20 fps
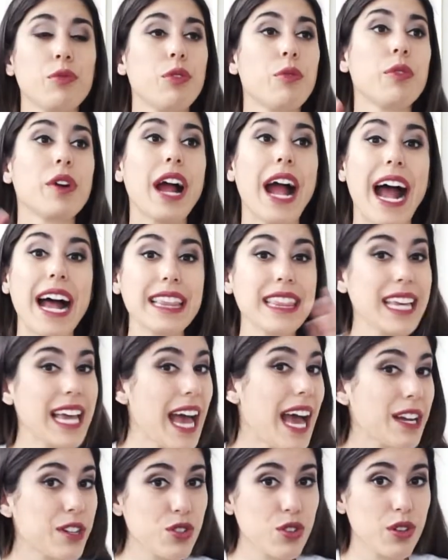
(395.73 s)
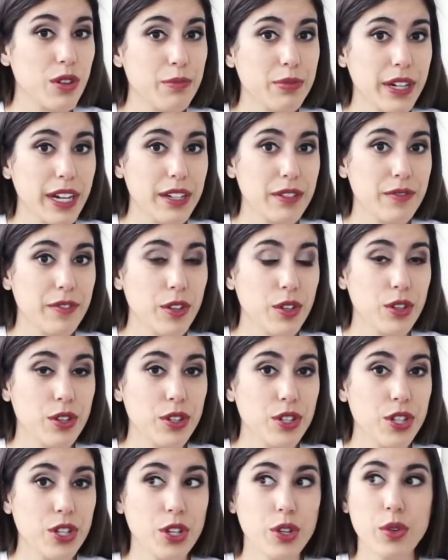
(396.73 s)
When we're at the actual brand
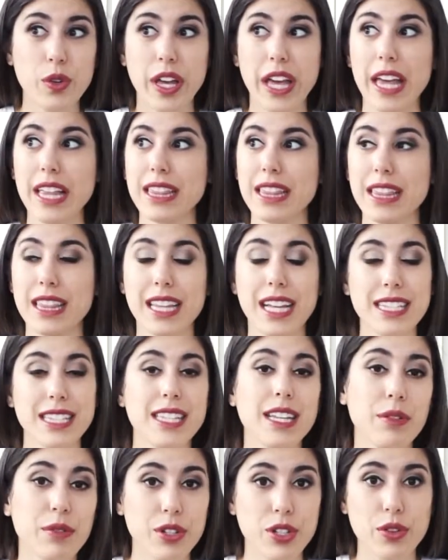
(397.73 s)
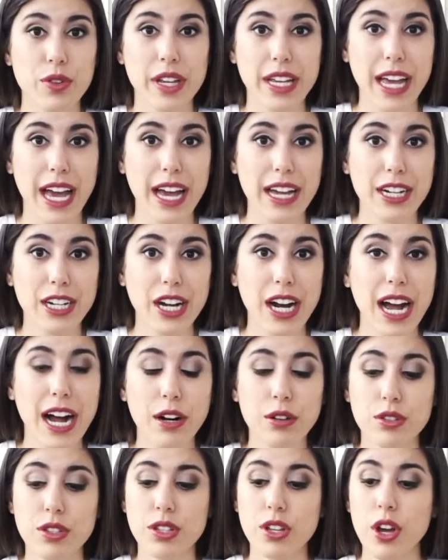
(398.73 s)
photo shoot, let's say we're doing it at your
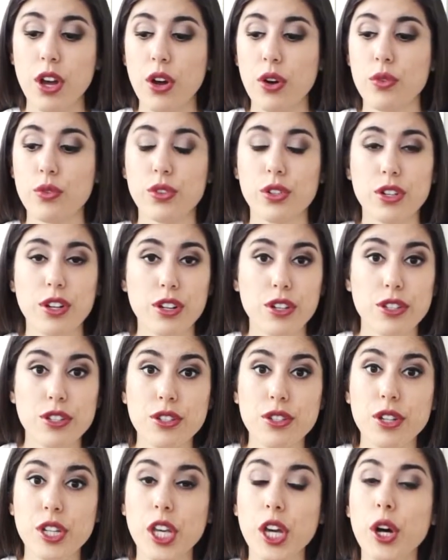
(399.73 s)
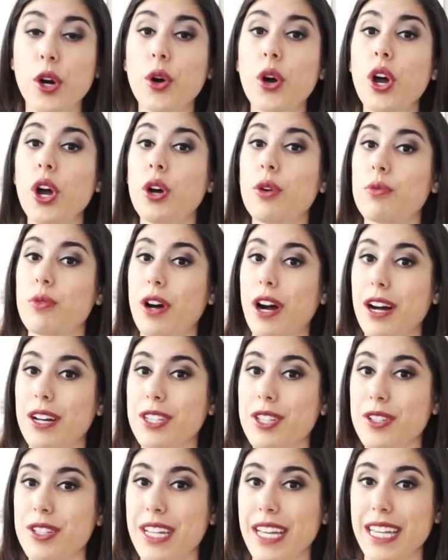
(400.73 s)
house or your studio, we're
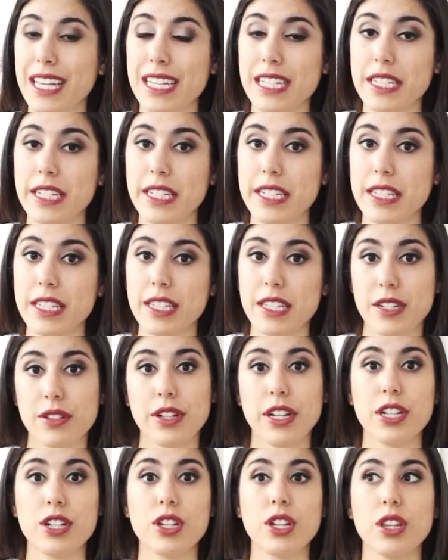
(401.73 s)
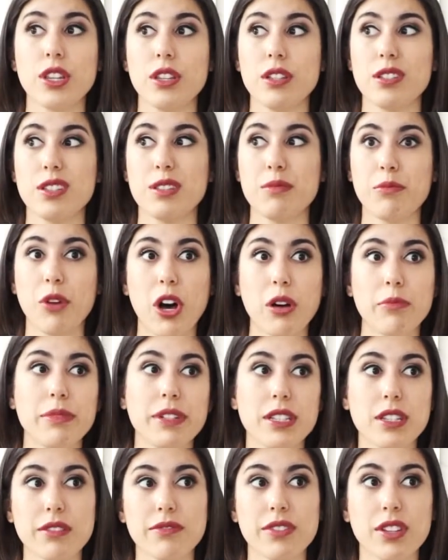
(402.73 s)
also taking into consideration the small
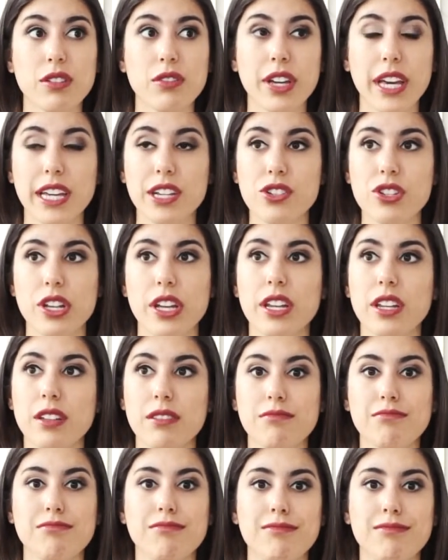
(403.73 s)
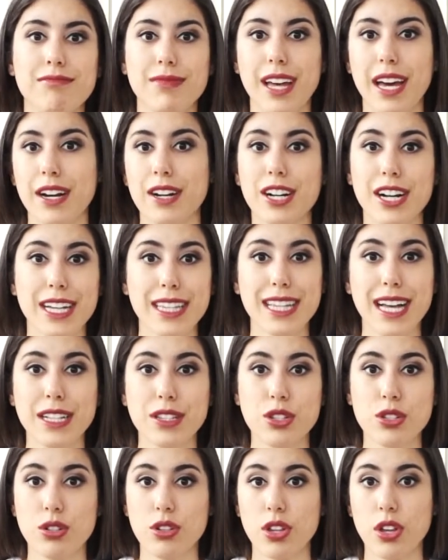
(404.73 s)
bits of location that are in
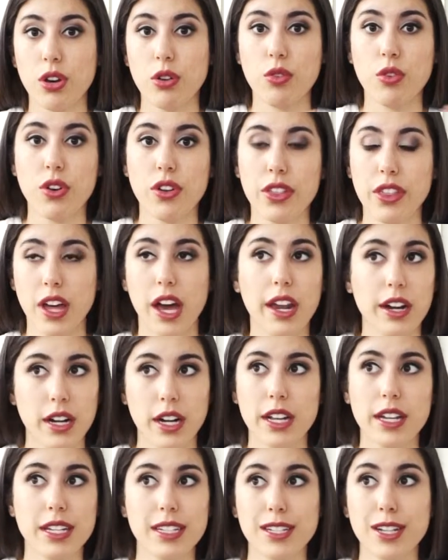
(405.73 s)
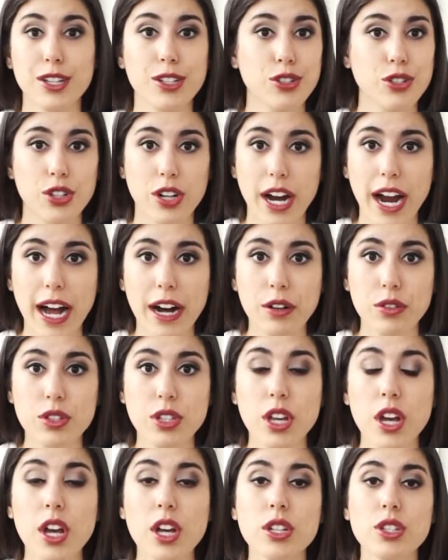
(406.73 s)
that studio or that are in your
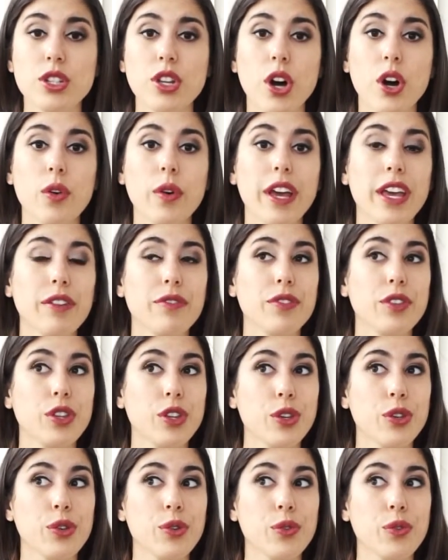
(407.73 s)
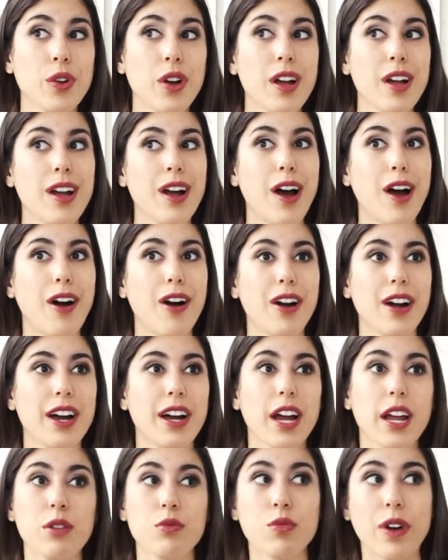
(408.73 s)
house. So if you
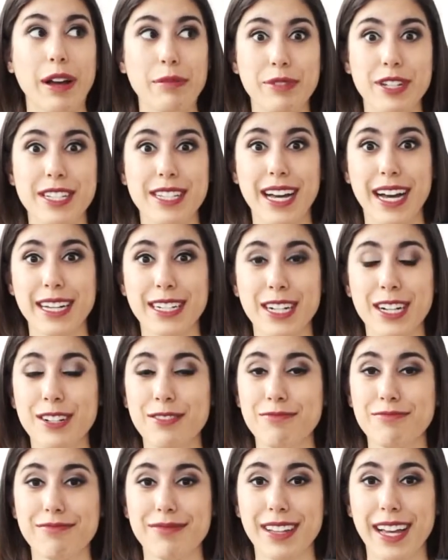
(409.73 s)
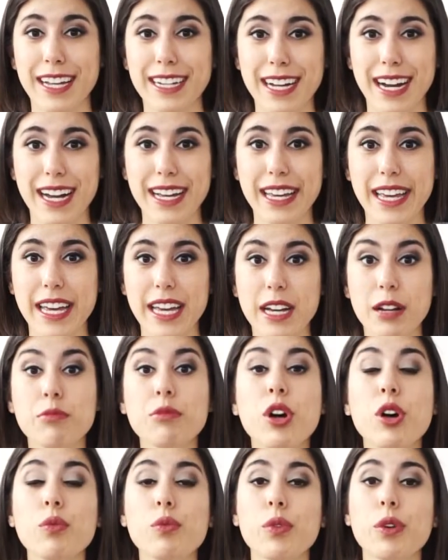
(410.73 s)
are a web designer, like I
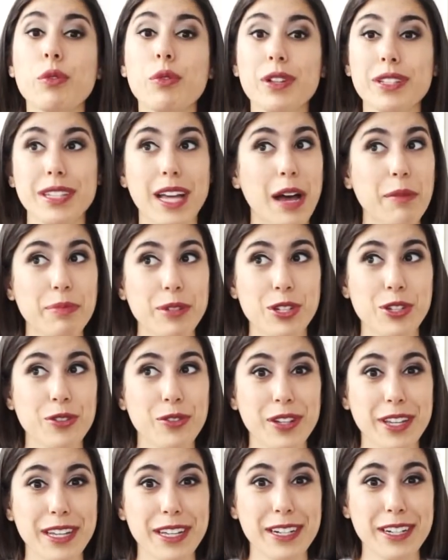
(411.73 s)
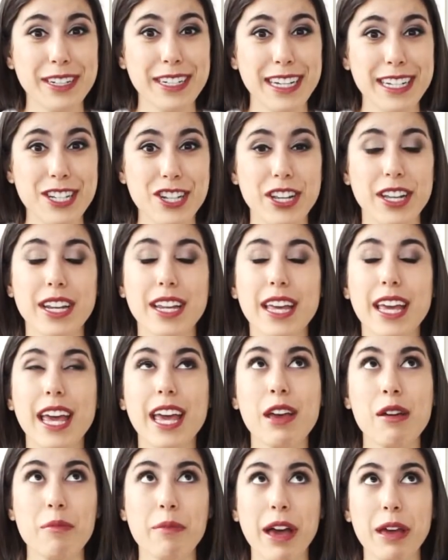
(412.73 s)
am, we will not be shooting in your kitchen.
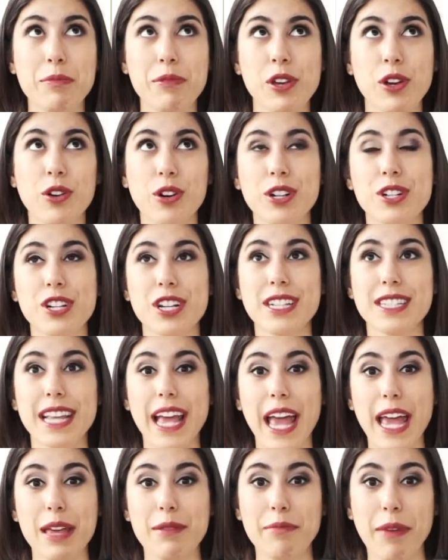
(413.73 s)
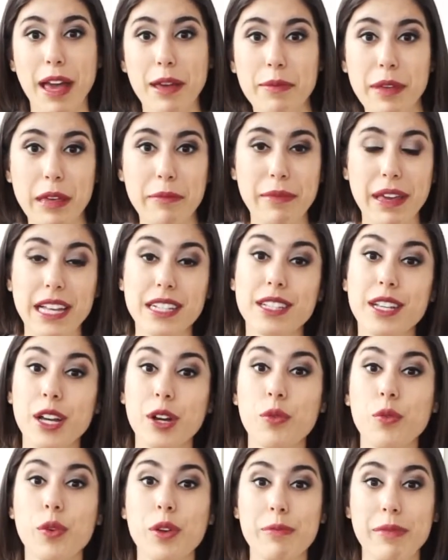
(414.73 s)
It might be gorgeous. It might be
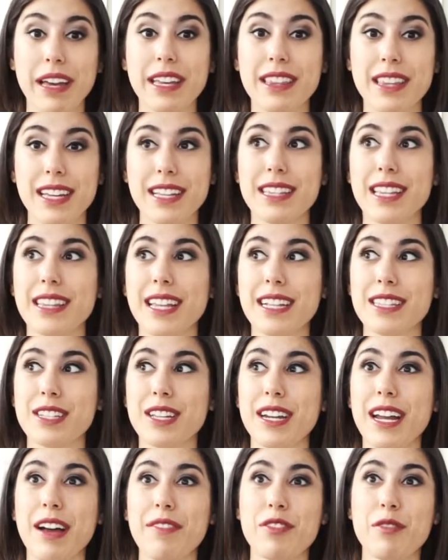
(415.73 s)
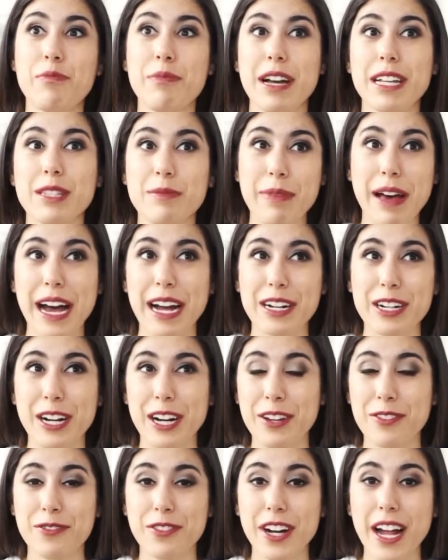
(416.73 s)
amazing. We might think that that's gonna have the best
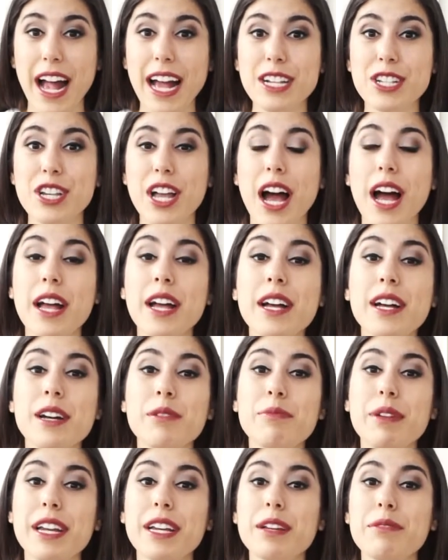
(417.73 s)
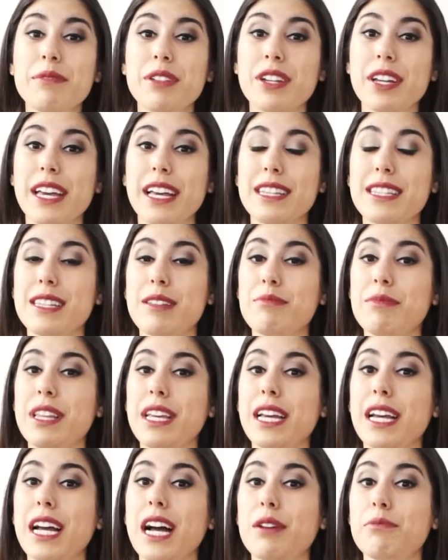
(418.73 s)
background for a headshot, but it communicates
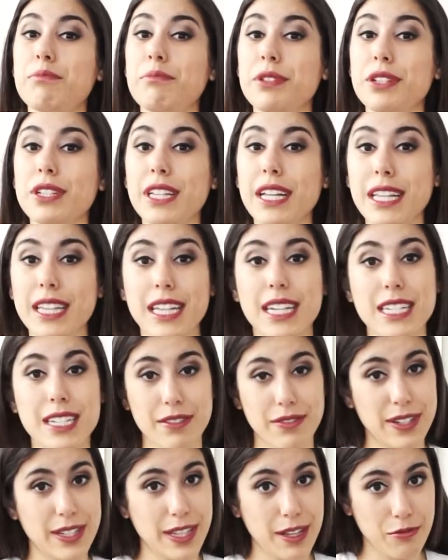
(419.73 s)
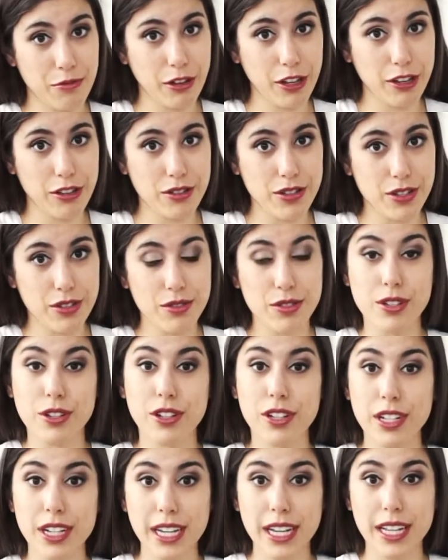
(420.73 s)
something completely different than what you do. So you're